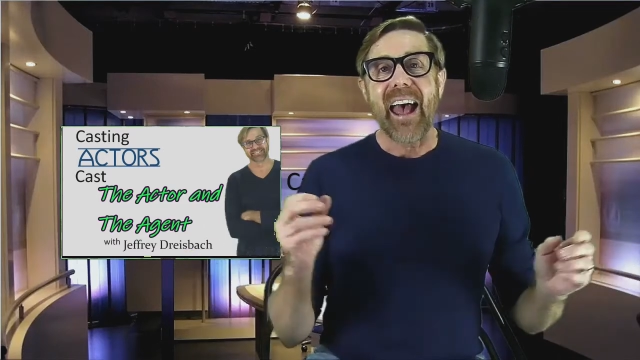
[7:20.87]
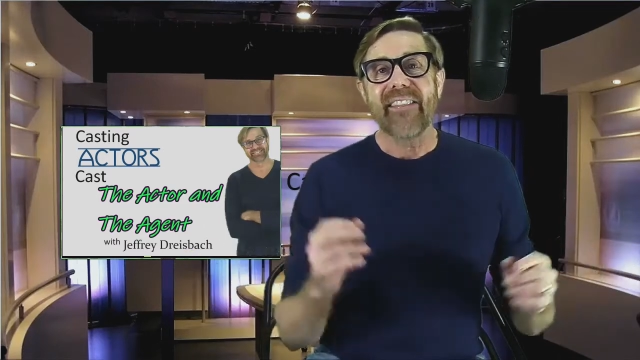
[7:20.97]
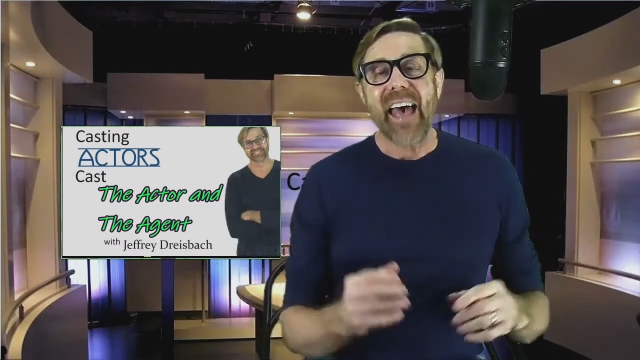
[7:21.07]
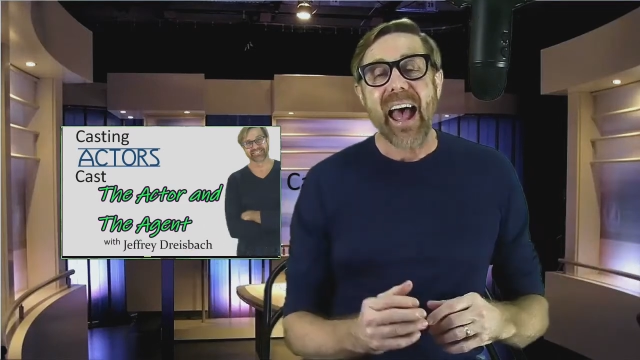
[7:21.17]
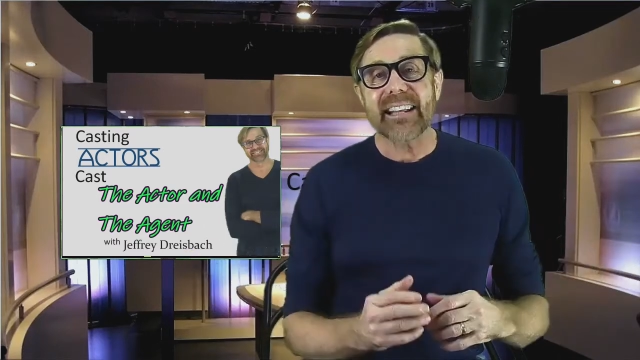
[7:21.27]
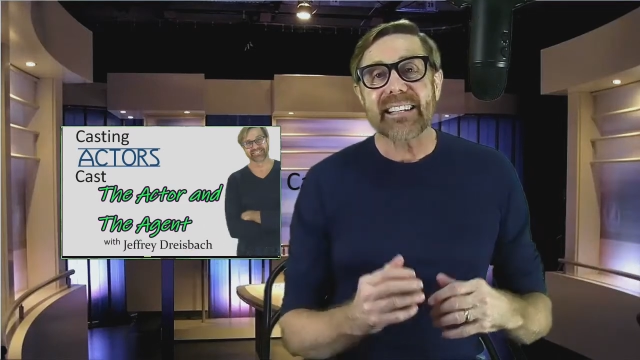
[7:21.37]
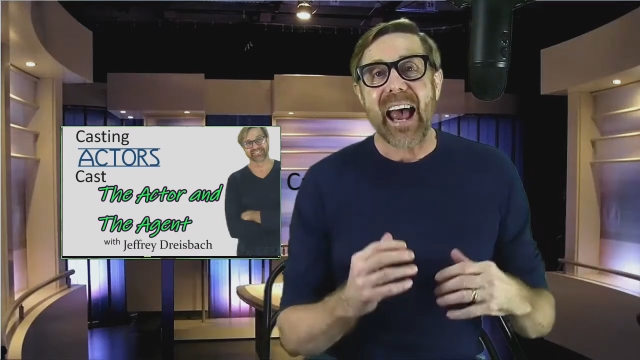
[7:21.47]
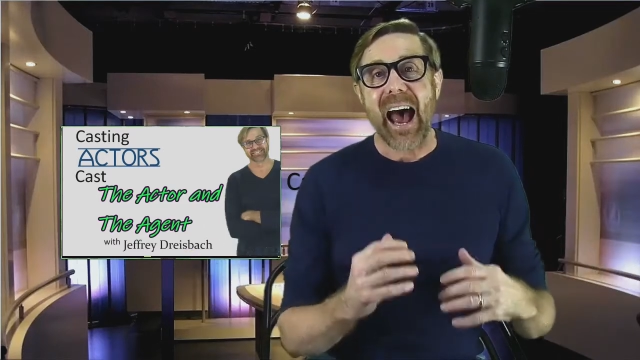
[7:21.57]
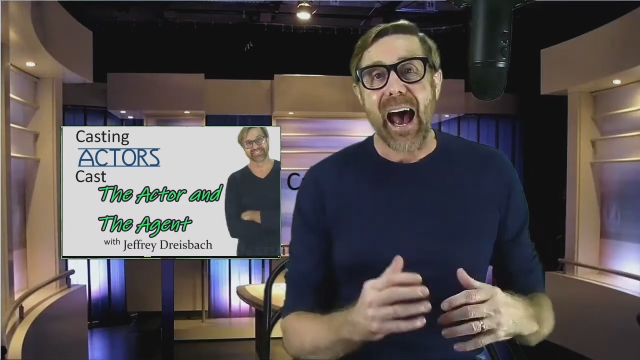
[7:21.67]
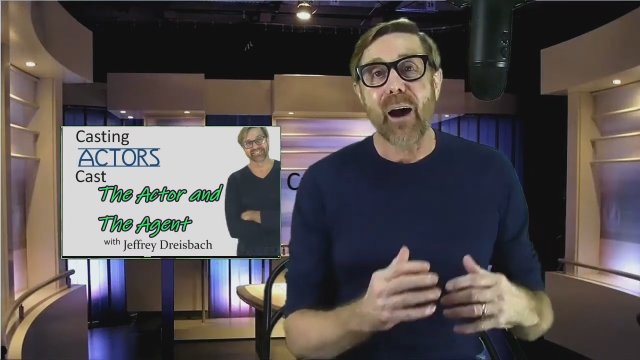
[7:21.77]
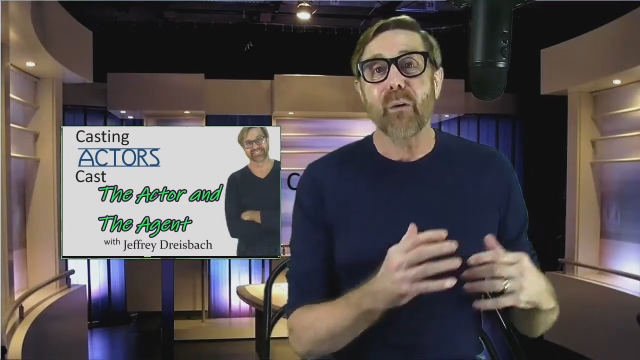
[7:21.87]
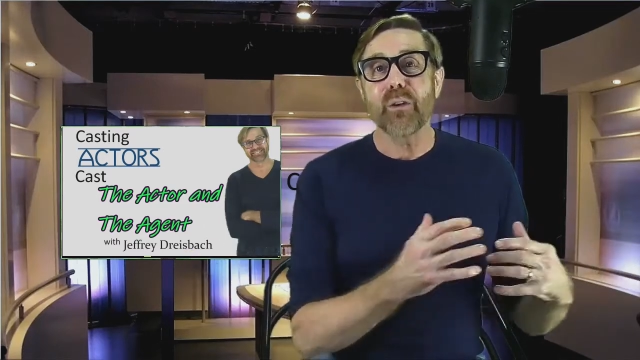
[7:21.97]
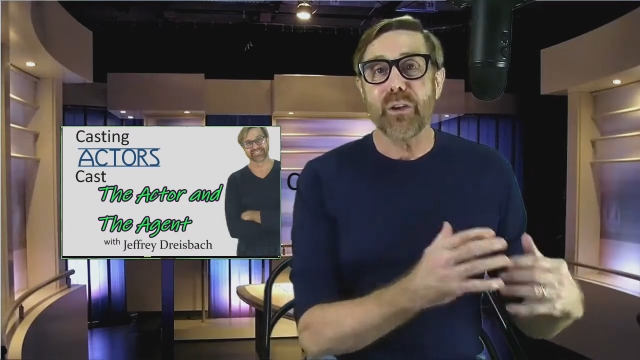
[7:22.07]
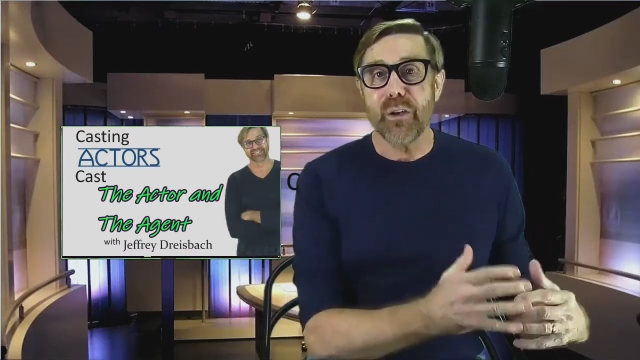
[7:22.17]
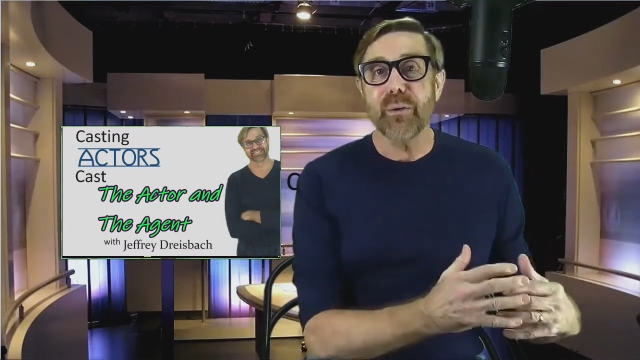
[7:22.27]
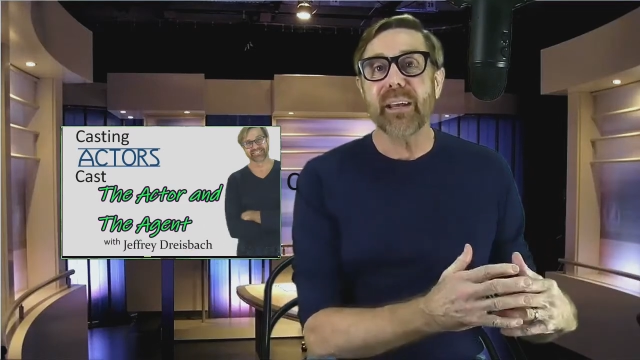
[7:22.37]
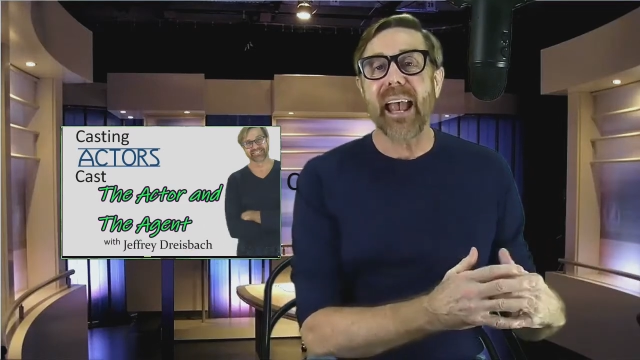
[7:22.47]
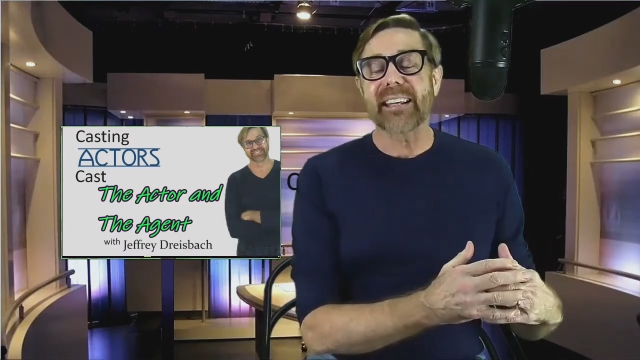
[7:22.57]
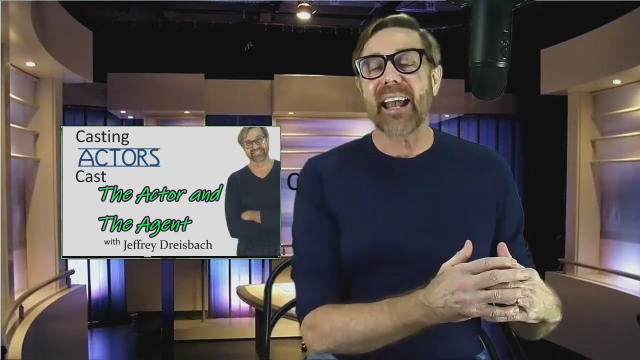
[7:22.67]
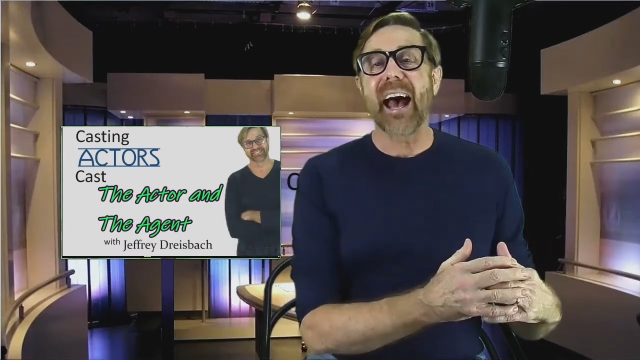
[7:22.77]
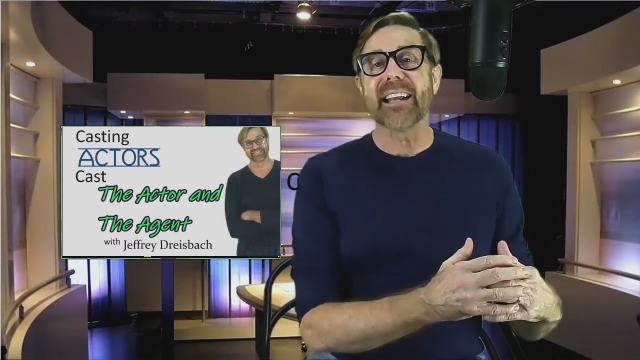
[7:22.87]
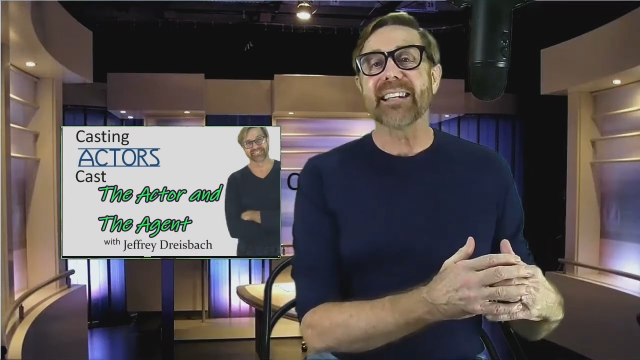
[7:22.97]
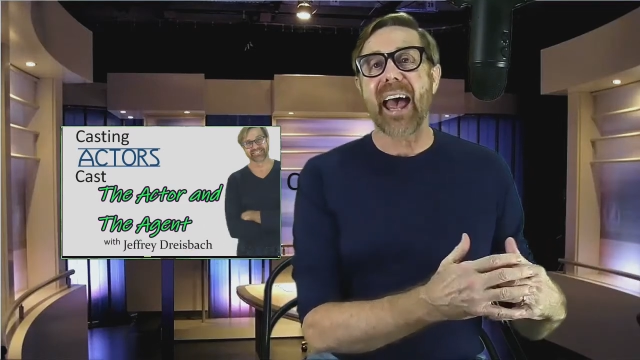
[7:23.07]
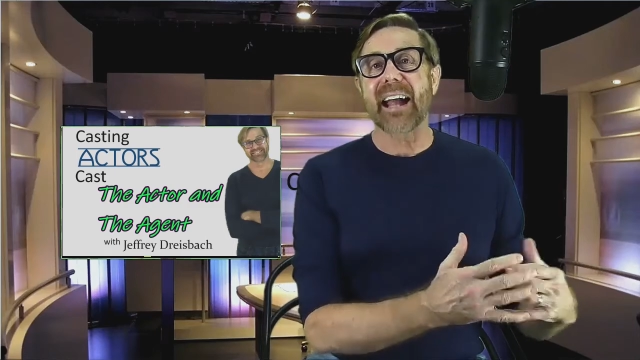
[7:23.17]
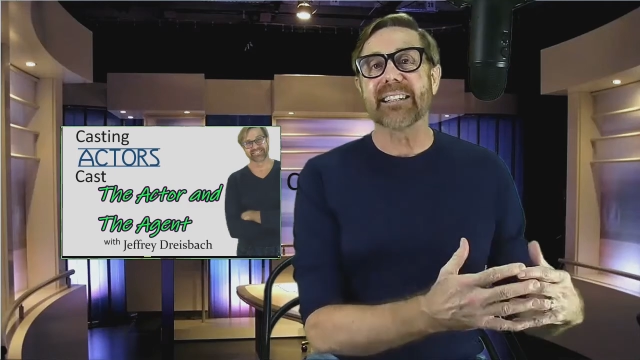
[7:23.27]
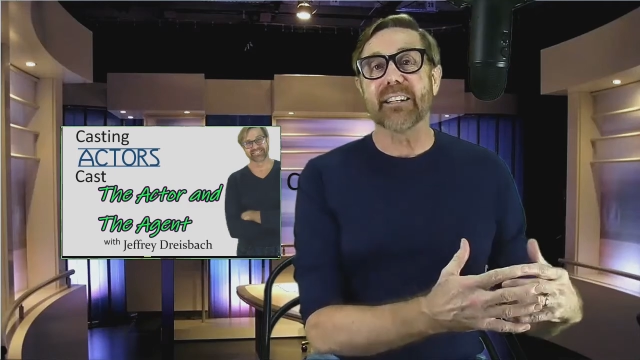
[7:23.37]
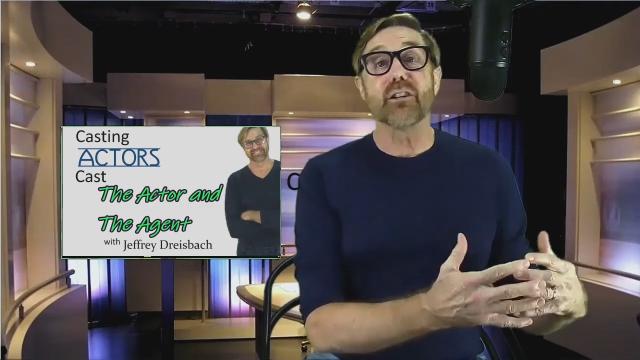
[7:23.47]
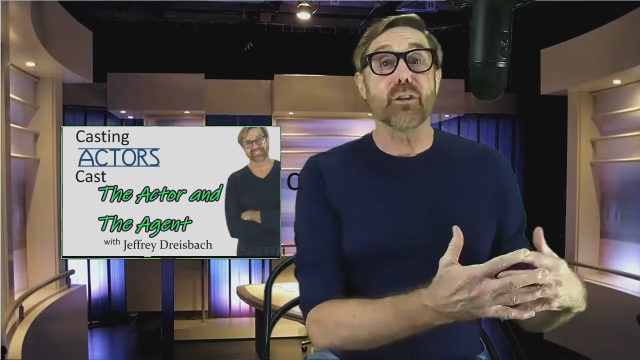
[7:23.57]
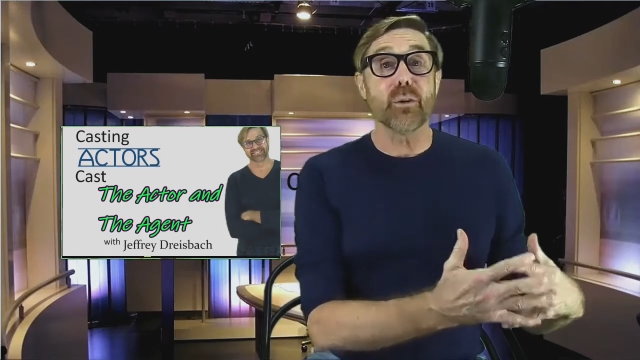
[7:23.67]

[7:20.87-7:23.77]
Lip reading: And that's how you get contacted